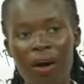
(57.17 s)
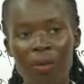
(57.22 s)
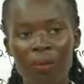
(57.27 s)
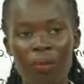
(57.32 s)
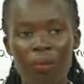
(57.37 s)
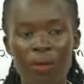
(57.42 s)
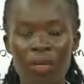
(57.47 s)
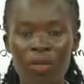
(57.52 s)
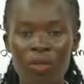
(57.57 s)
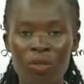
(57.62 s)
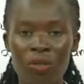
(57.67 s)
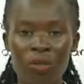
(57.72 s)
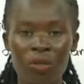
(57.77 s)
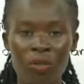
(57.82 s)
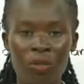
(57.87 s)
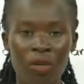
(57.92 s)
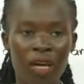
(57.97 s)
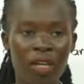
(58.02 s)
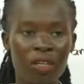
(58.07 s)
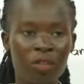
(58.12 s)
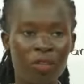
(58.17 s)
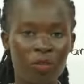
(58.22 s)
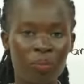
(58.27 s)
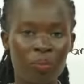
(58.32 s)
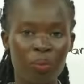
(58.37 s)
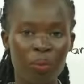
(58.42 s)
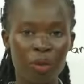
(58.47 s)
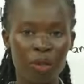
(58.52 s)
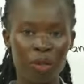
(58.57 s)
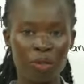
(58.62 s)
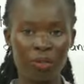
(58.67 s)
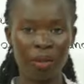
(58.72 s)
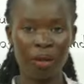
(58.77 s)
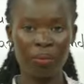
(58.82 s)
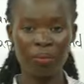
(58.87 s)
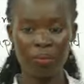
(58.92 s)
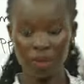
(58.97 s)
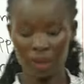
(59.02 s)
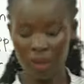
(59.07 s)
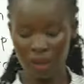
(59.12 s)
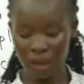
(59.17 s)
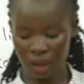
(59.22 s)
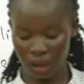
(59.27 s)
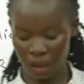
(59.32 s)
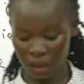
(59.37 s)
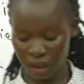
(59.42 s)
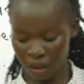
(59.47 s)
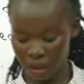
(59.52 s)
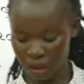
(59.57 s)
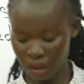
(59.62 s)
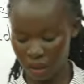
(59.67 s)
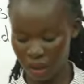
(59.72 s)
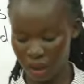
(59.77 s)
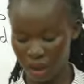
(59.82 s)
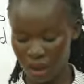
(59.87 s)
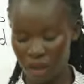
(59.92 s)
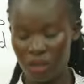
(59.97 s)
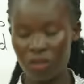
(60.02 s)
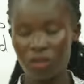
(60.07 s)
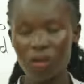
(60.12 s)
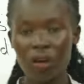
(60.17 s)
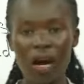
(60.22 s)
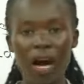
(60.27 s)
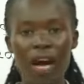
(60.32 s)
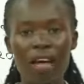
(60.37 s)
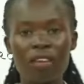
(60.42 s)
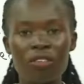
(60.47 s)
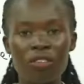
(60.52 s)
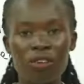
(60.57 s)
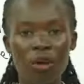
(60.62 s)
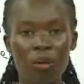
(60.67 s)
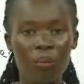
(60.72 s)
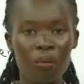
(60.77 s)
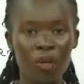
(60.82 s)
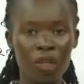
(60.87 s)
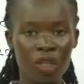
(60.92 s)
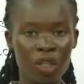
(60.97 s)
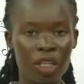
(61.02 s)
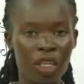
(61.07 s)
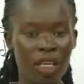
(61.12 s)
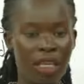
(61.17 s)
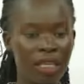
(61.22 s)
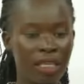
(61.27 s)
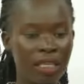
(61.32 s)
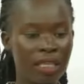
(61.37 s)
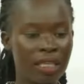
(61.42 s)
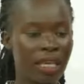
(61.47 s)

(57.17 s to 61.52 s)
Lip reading: when you try to push something, so as you're pushing it,